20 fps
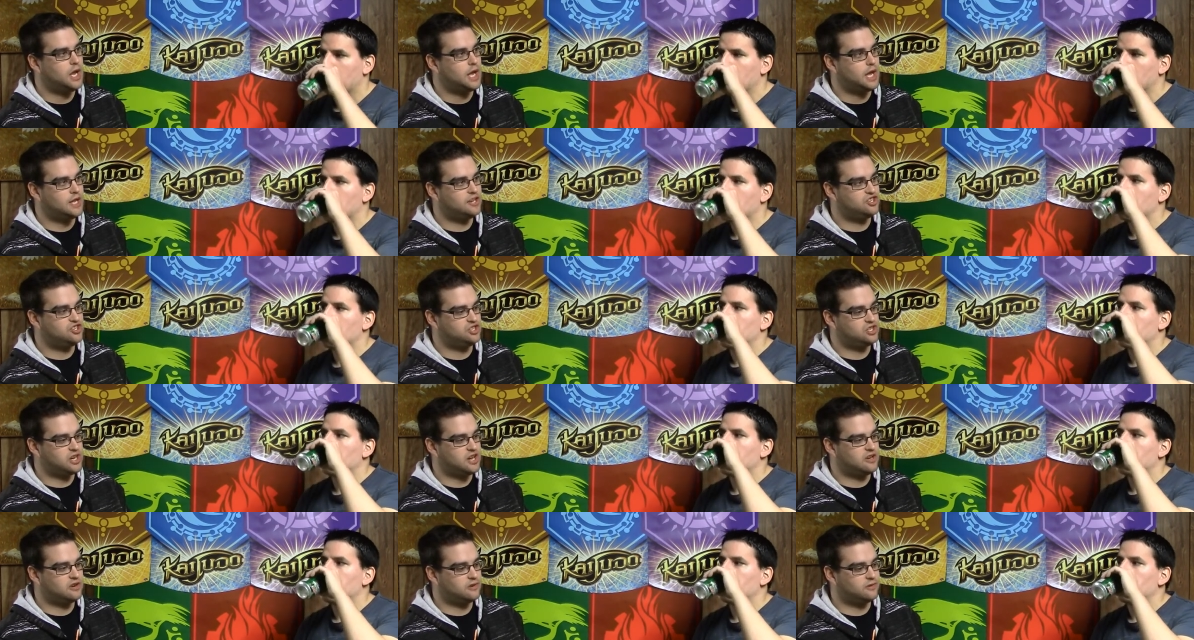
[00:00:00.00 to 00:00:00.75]
Speaker 1: In
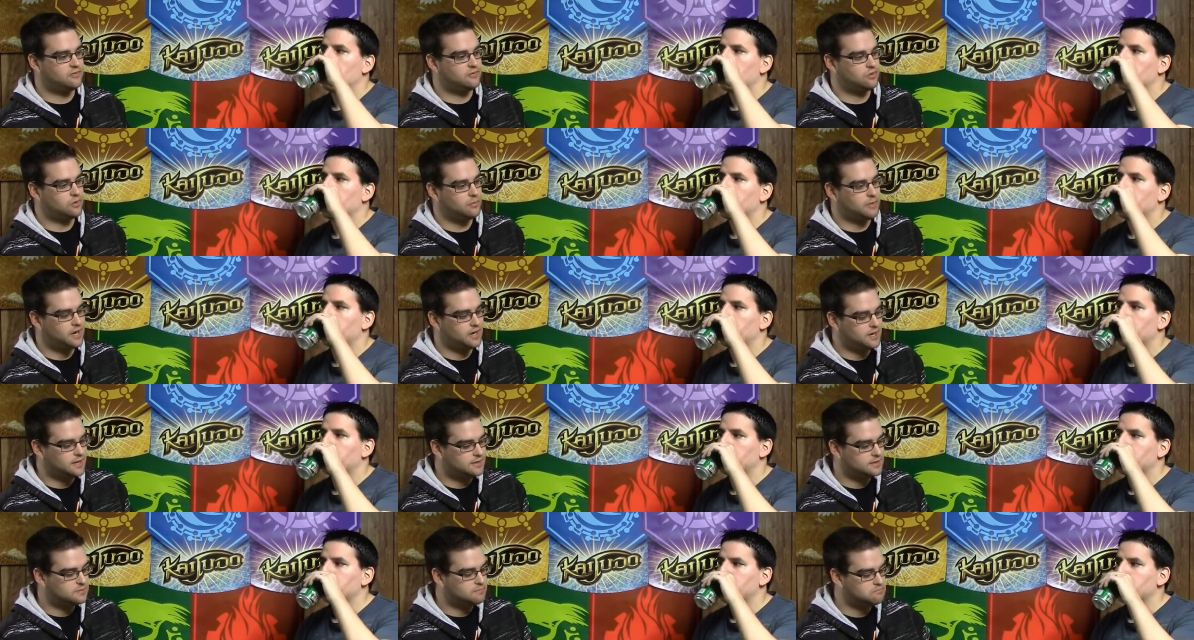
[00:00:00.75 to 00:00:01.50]
Shattered format,
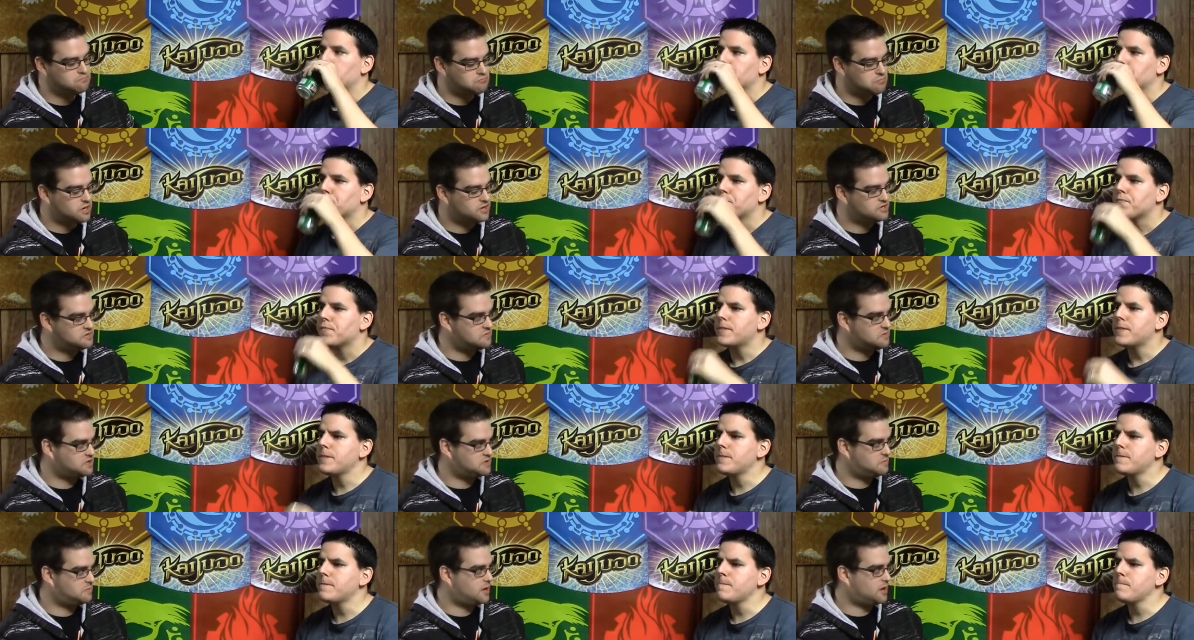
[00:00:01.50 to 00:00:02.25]
it's much
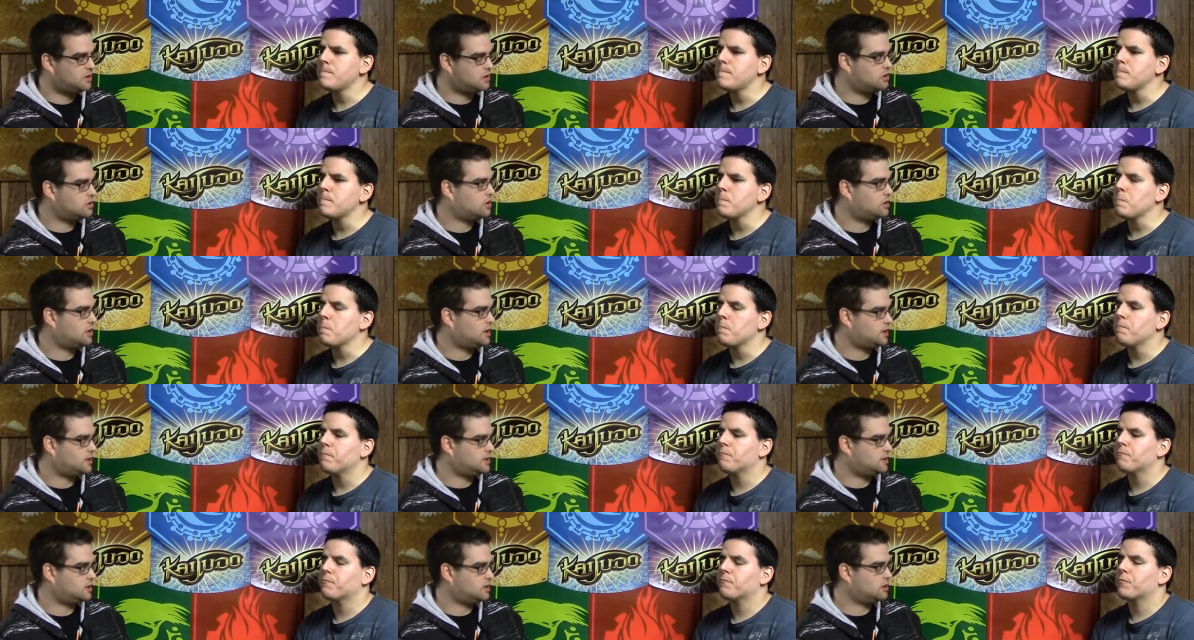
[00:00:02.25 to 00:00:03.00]
much better.
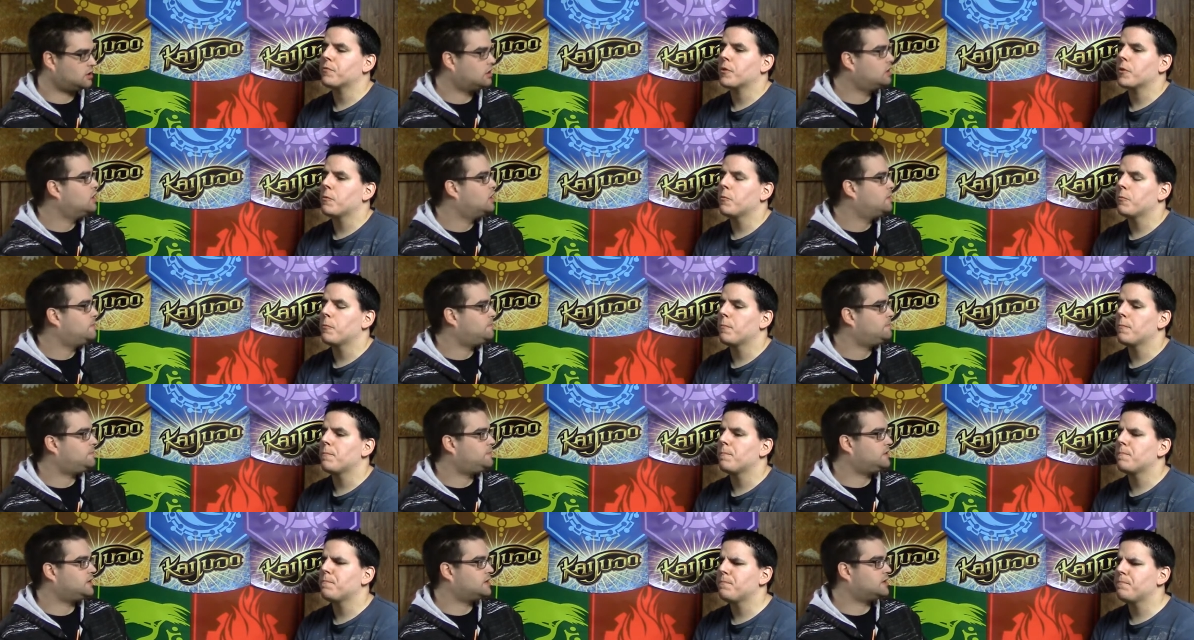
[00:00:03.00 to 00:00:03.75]
I think
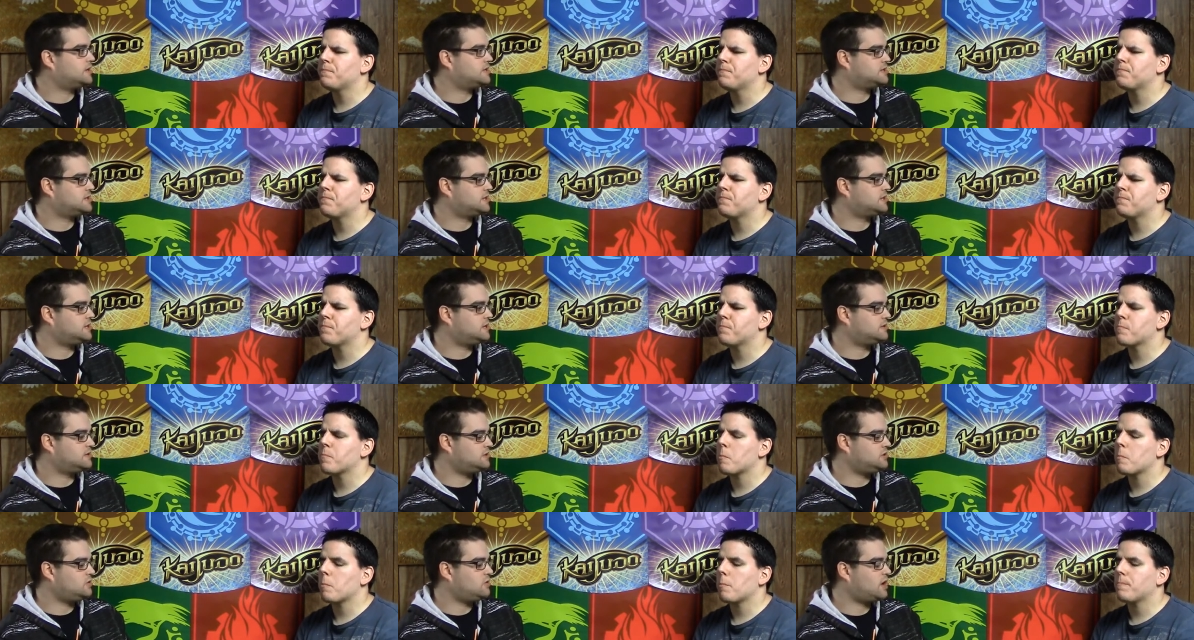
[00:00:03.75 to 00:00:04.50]
because it
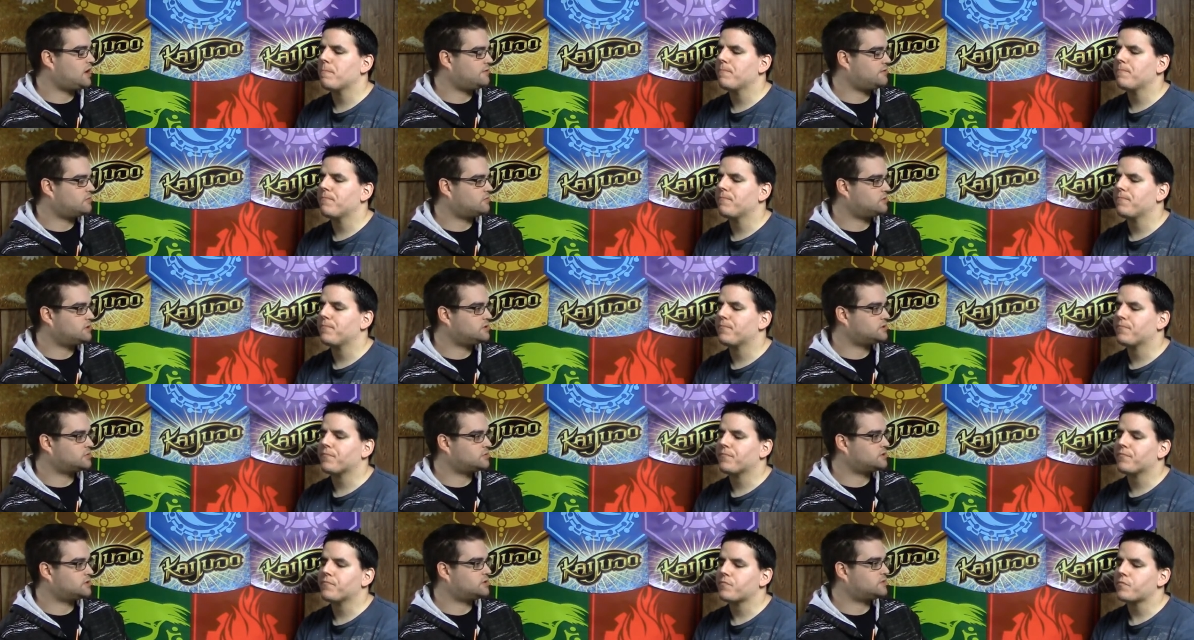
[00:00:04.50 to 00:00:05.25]
get you have the
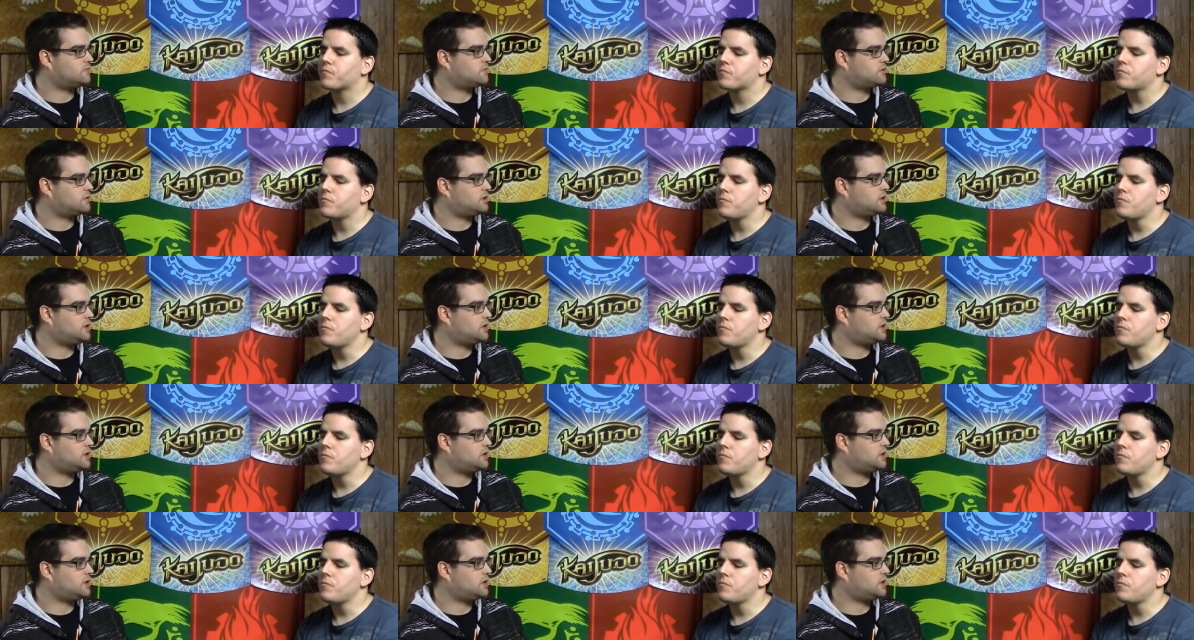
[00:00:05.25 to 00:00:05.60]
resources for the